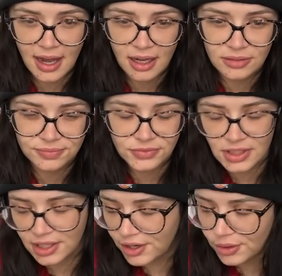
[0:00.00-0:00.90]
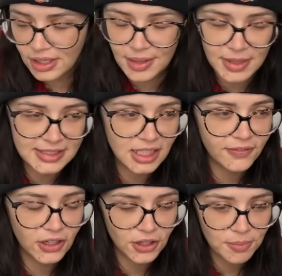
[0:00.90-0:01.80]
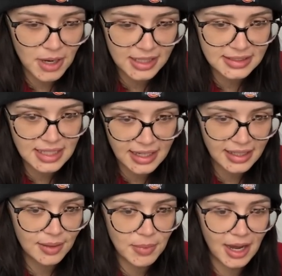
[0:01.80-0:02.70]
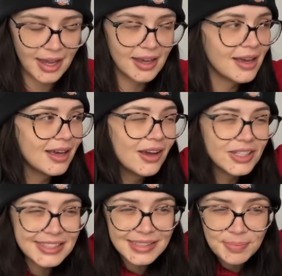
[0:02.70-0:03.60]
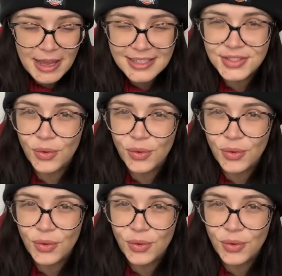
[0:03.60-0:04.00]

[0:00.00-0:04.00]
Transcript: Um, you know, get myself in a good mindset, get my space